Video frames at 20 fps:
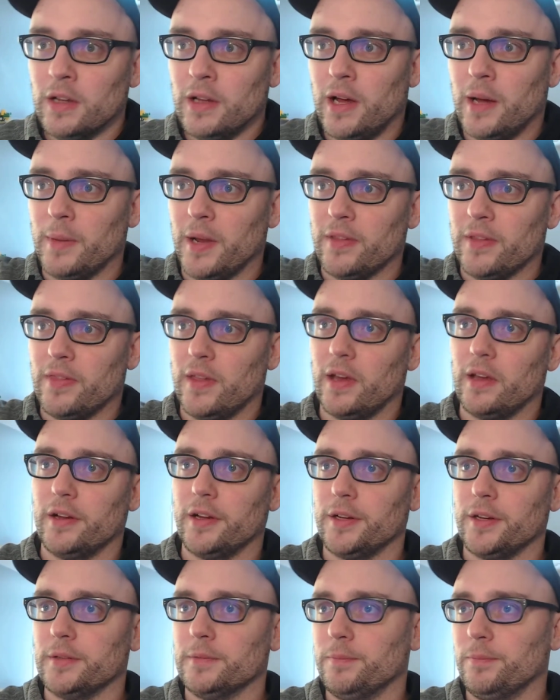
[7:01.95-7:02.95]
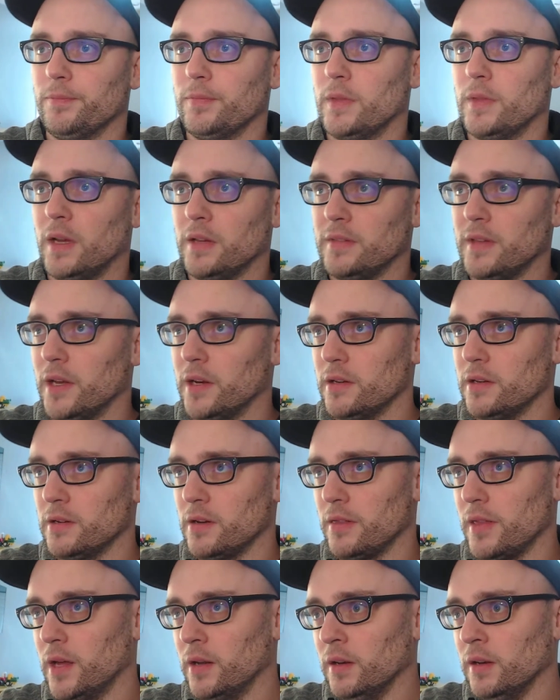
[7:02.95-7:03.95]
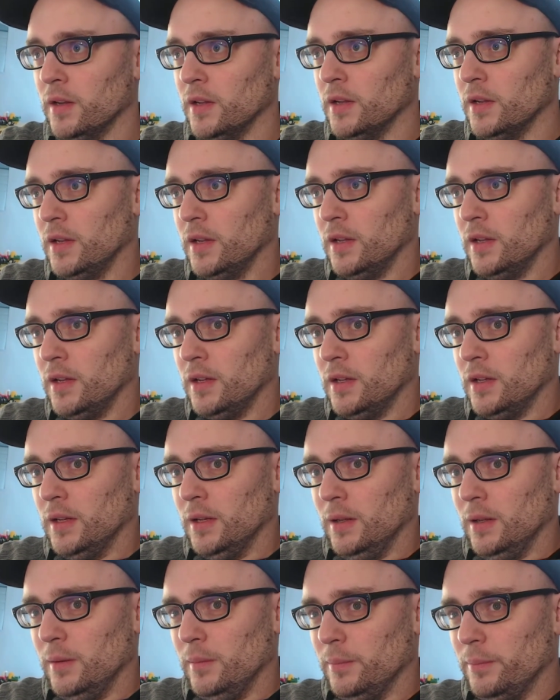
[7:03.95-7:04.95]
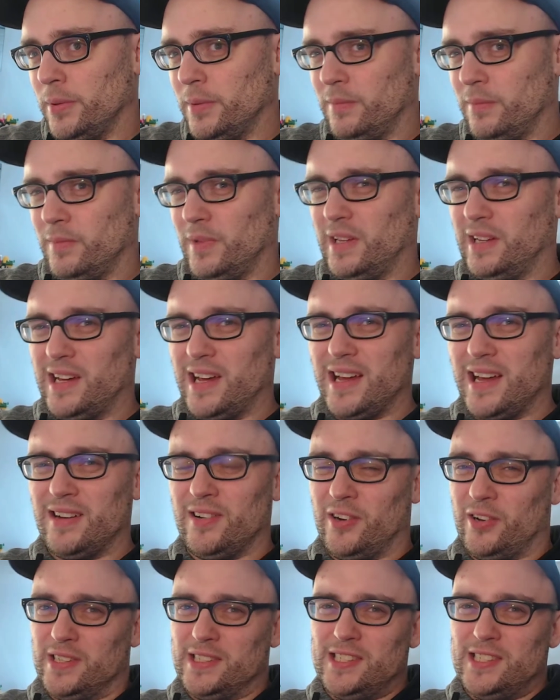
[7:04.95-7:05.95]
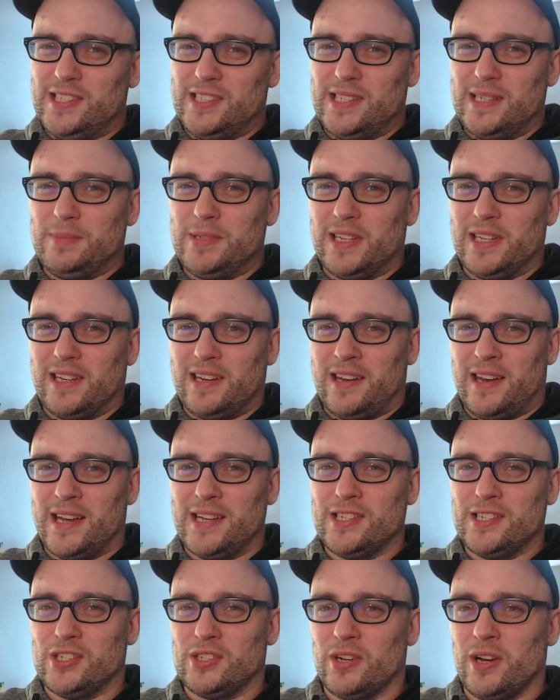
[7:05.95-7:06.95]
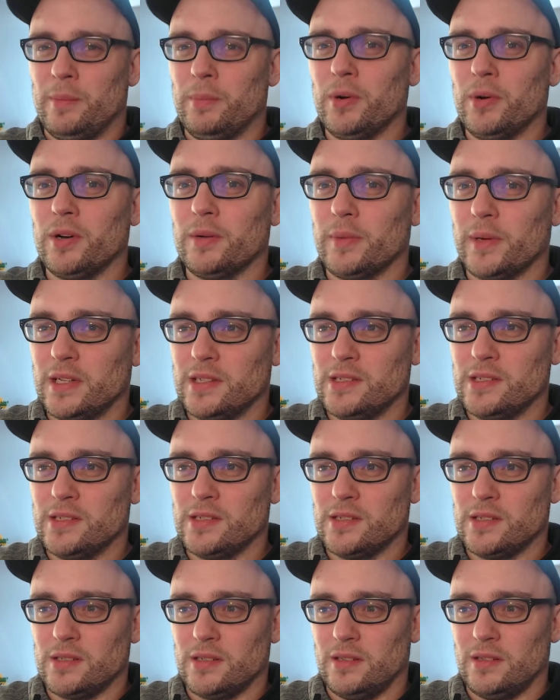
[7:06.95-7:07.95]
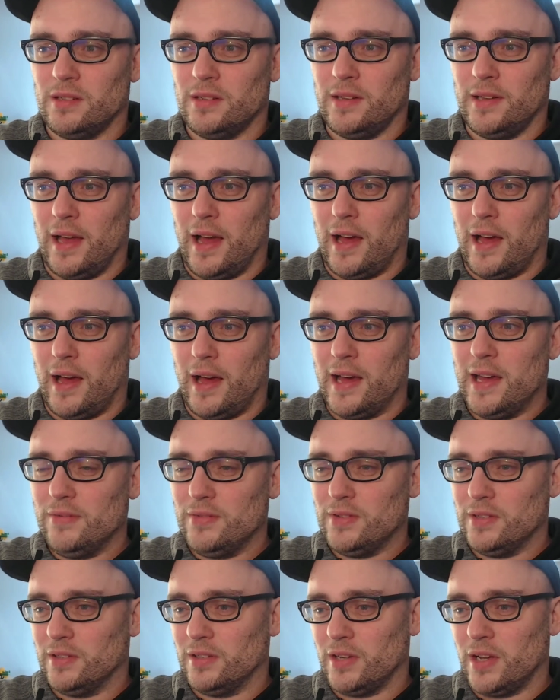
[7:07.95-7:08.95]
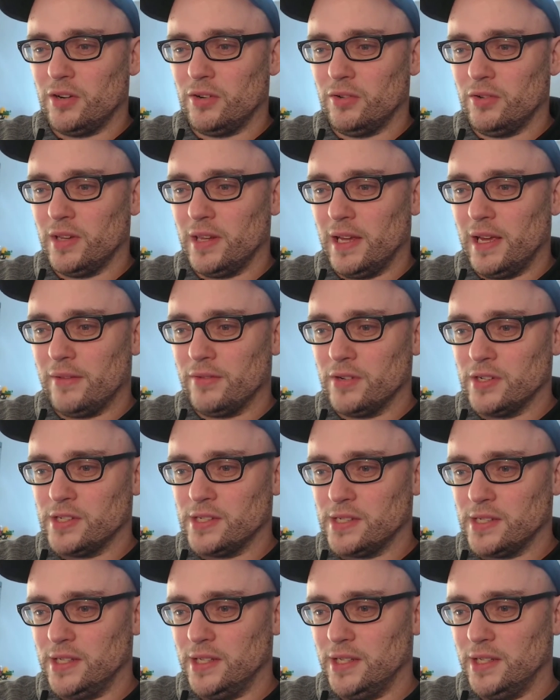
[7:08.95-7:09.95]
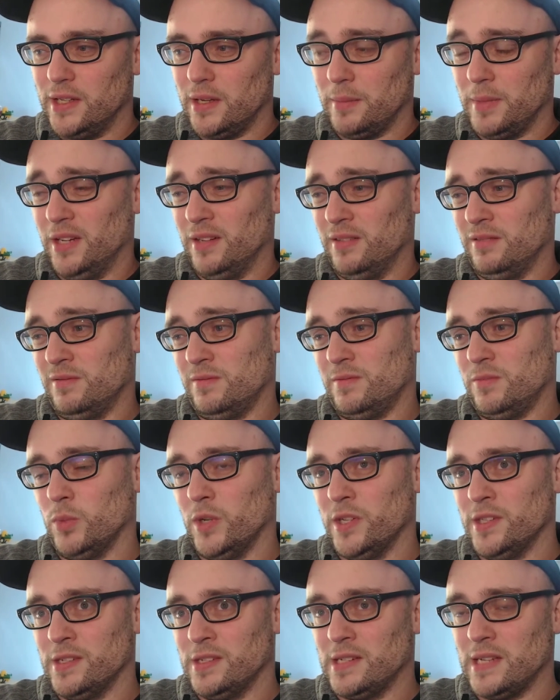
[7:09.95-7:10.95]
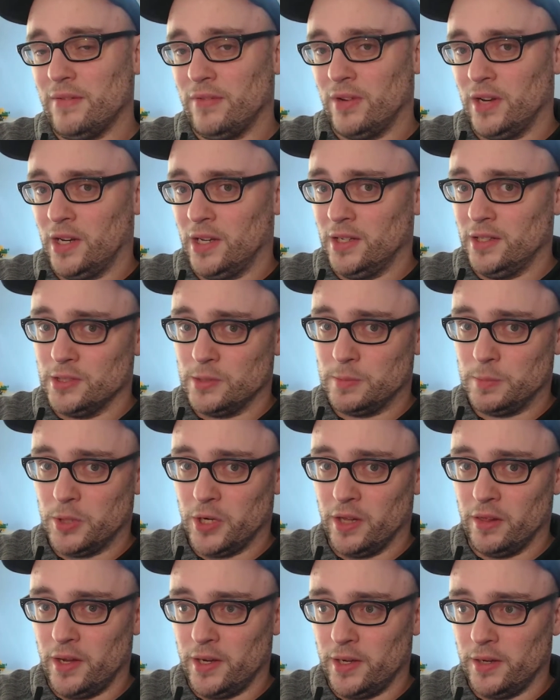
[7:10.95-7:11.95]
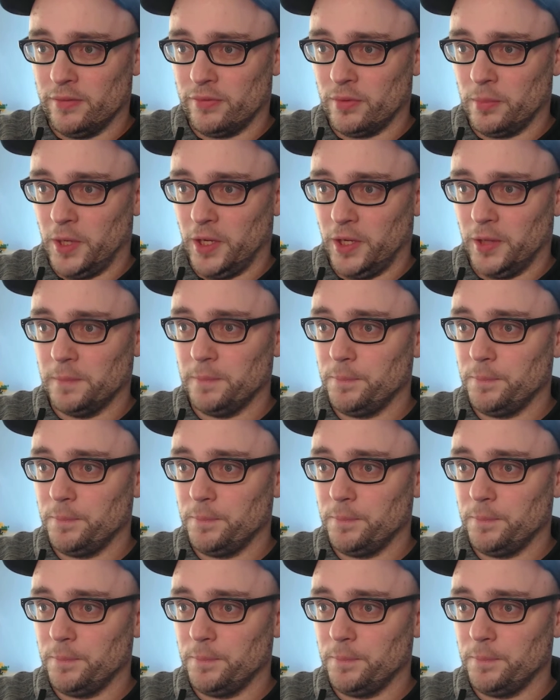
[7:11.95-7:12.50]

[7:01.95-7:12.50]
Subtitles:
I'm not that into that. But I don't know. It just seems like a nicer number, because I don't really ever see, 170 is pretty light for me.